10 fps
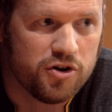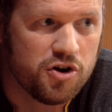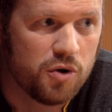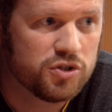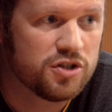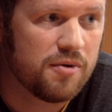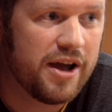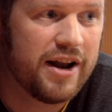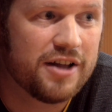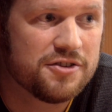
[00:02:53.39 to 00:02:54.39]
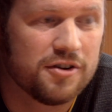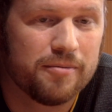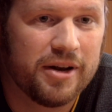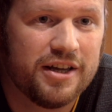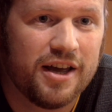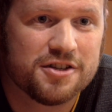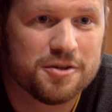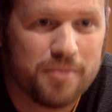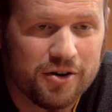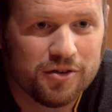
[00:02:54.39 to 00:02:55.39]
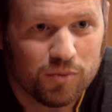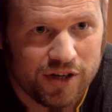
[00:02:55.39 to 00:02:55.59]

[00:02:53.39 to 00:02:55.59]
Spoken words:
knows the right answer in many cases better than